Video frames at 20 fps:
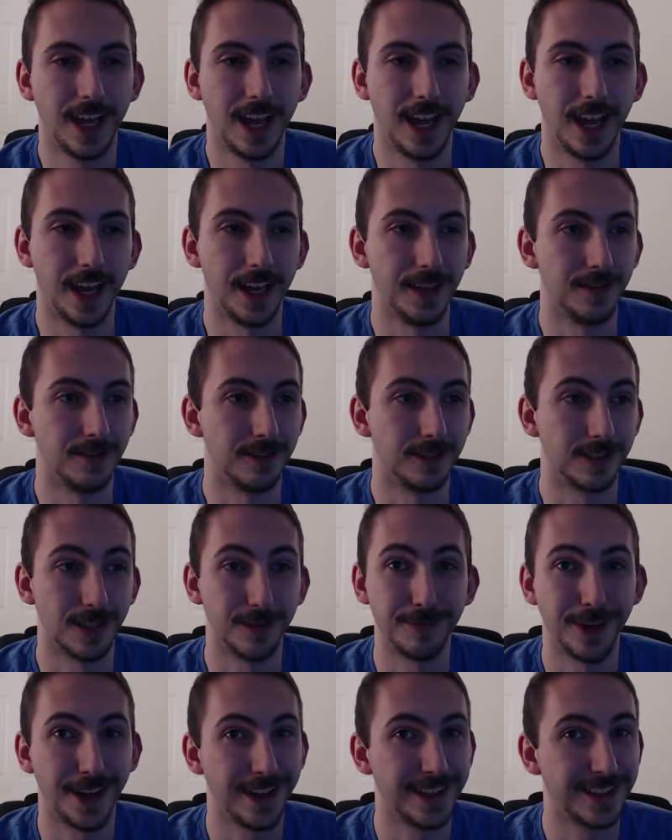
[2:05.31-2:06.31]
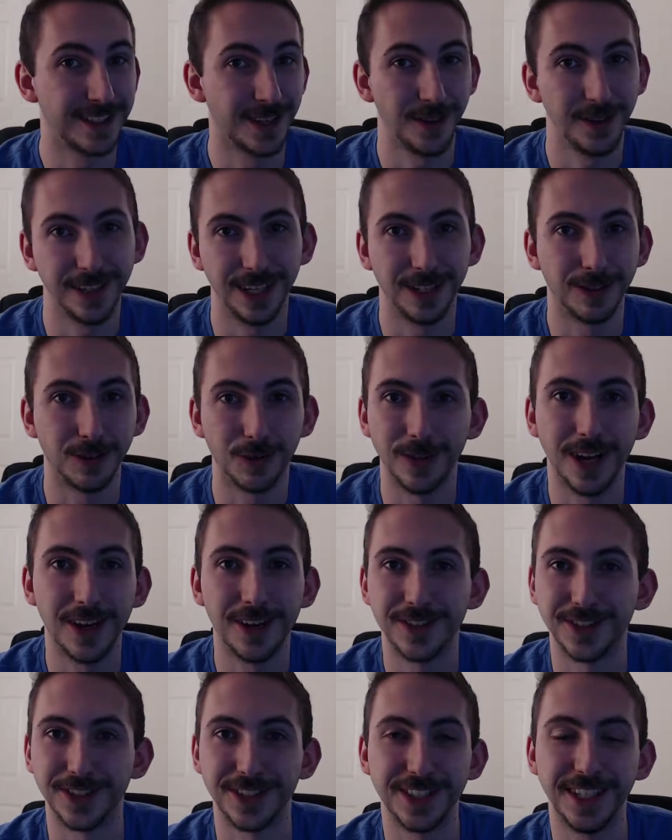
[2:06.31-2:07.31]
And some nights I only get three
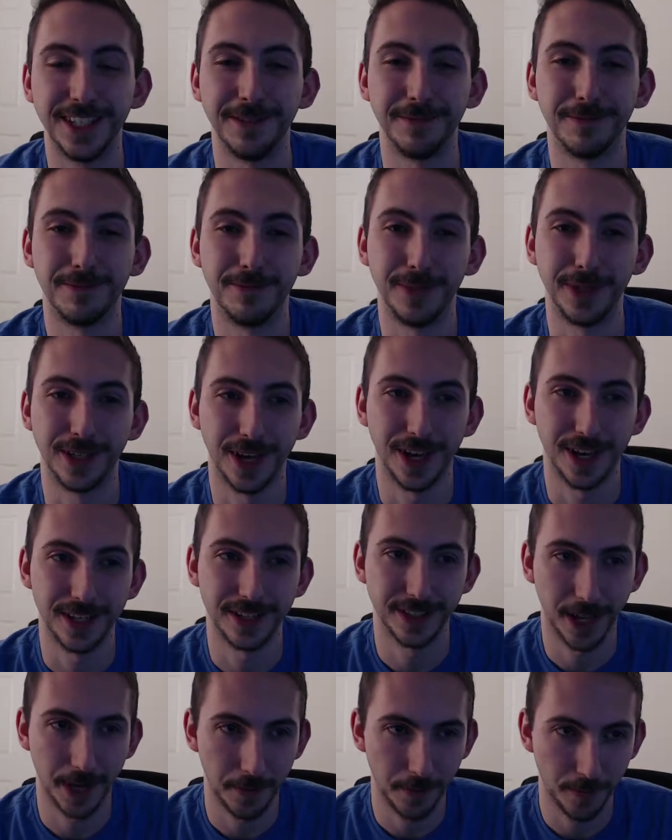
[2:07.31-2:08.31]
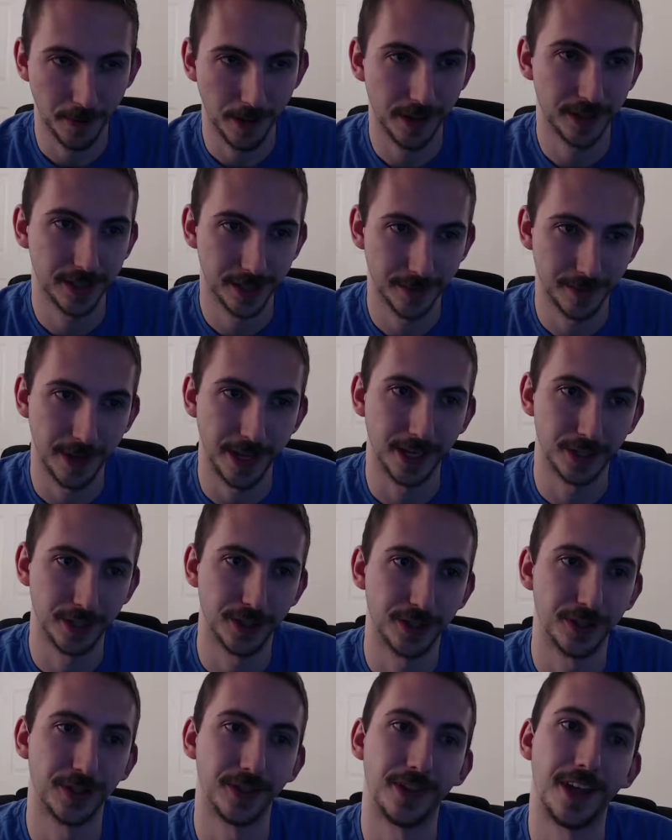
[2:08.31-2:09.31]
hours of sleep because I want to make
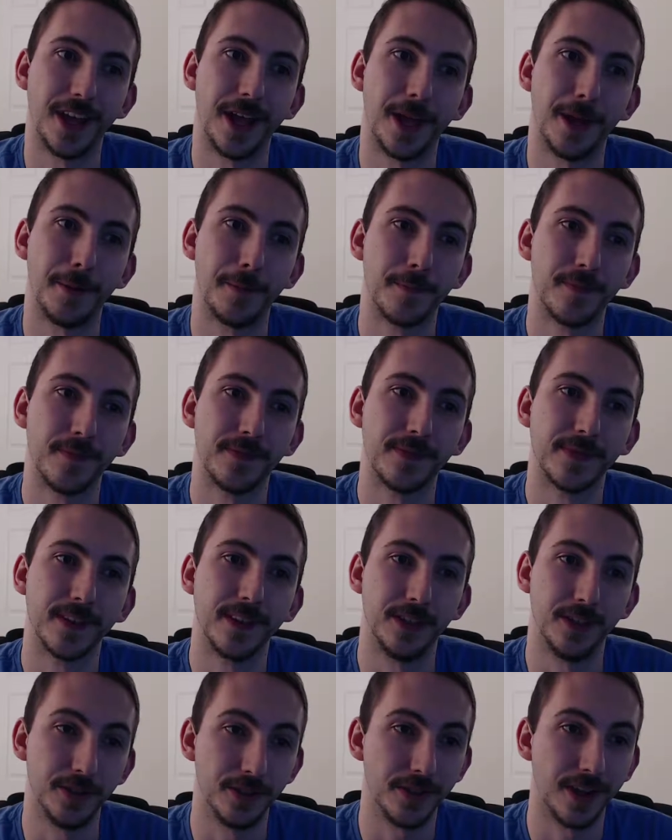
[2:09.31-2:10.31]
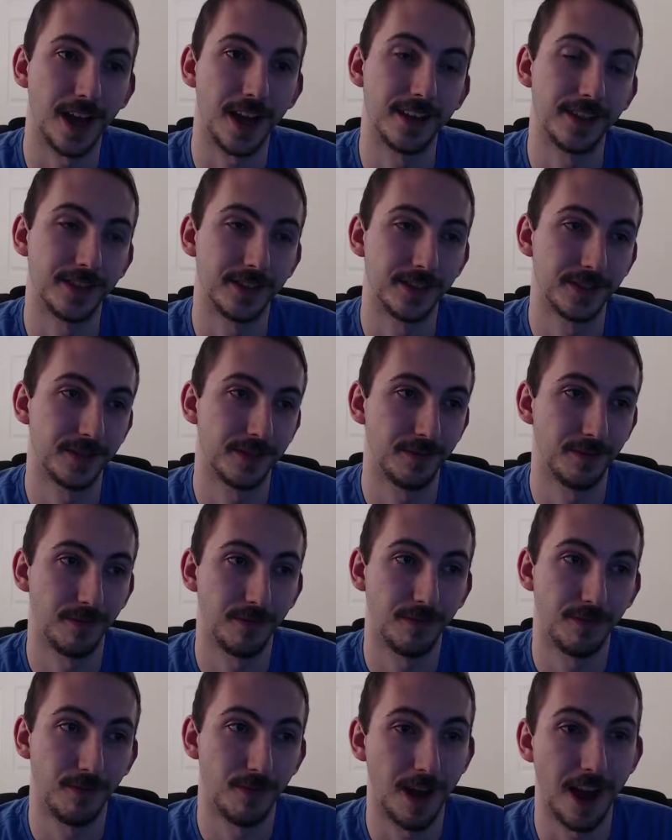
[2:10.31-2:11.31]
sure that you guys
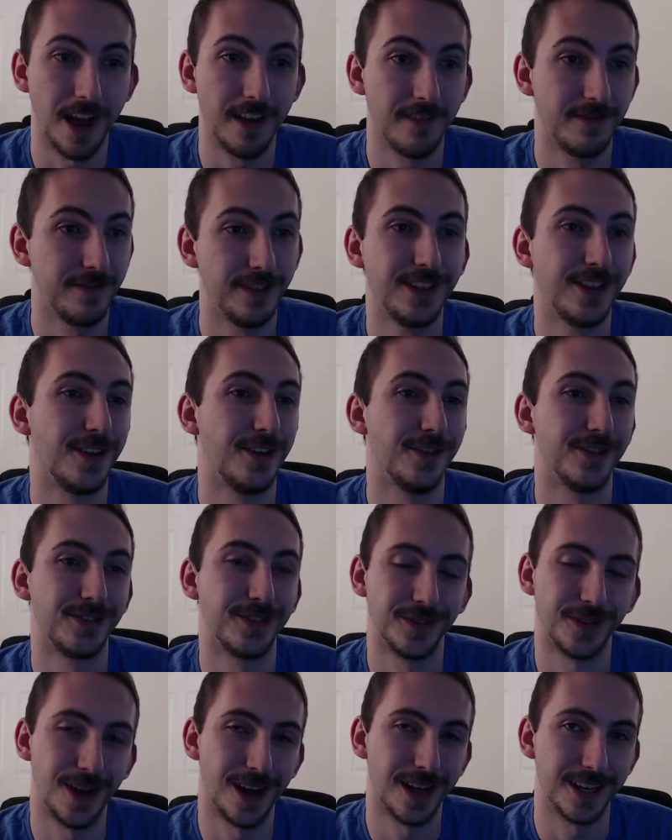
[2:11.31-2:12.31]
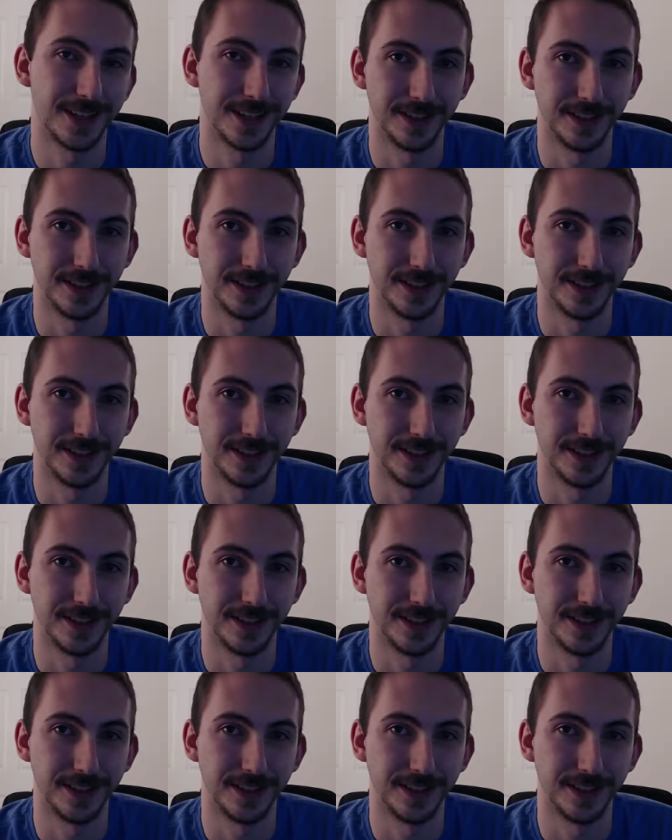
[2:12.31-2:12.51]
have videos to watch.